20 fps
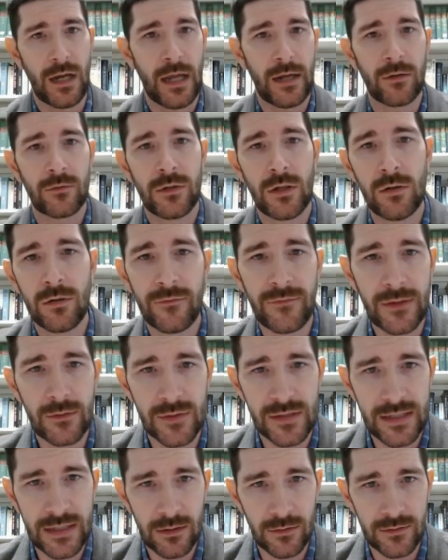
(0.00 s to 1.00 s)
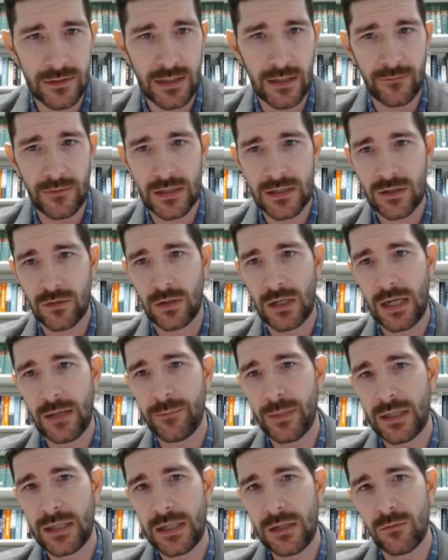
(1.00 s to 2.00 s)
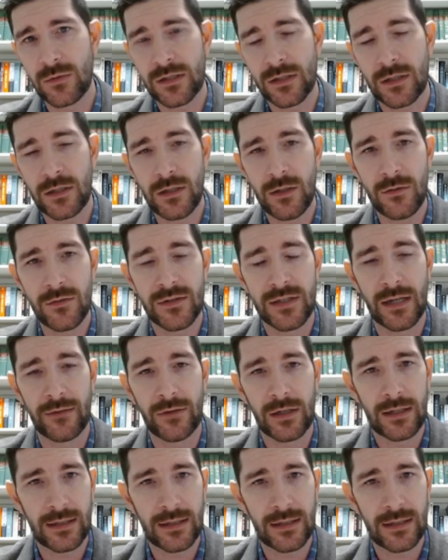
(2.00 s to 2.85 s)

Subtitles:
I don't know if he was guilty of this crime, but he was accused of it.